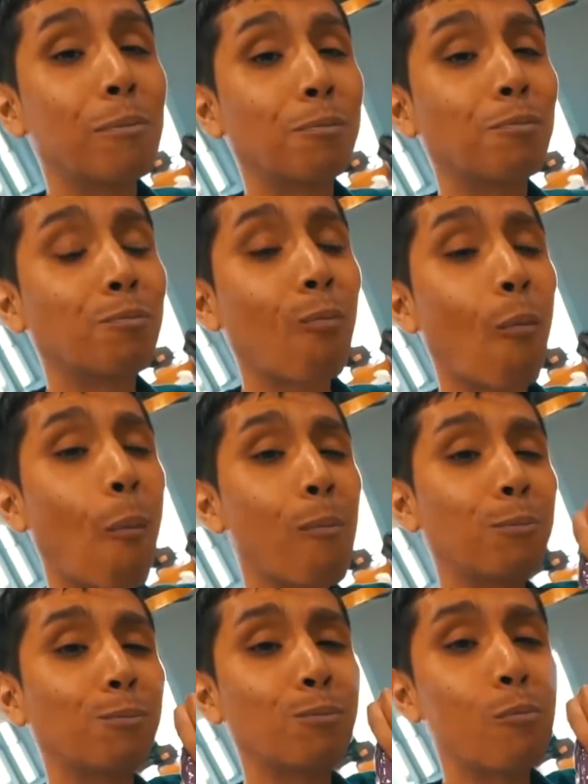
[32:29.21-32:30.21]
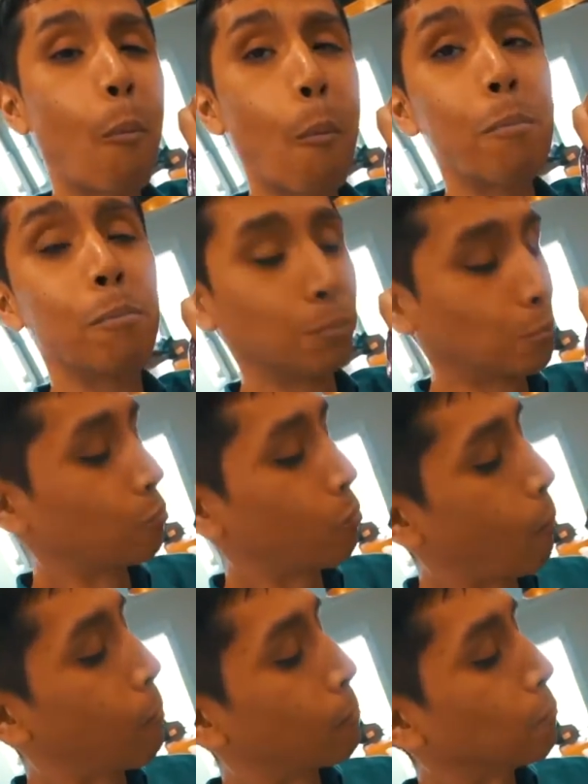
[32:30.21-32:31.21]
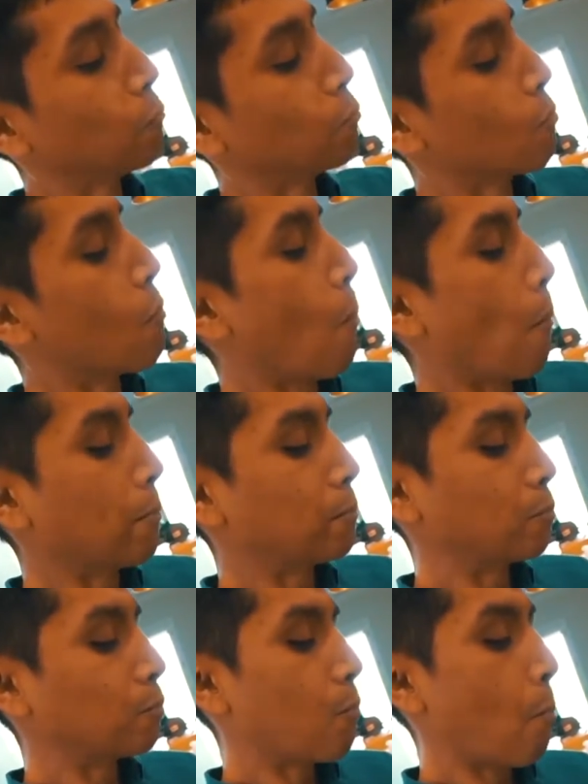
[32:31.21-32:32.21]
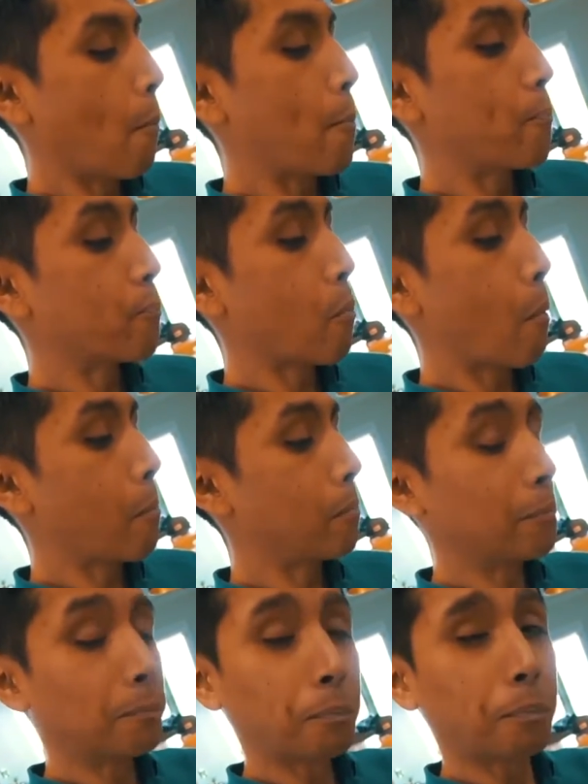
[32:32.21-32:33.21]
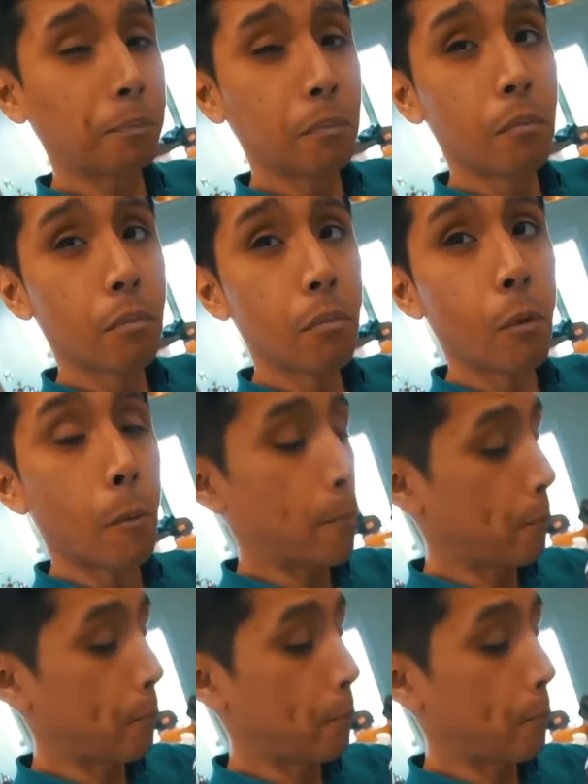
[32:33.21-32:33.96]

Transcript: That's pretty damn good, right? Mm-hmm. Yeah, people have been freaking out over this thing.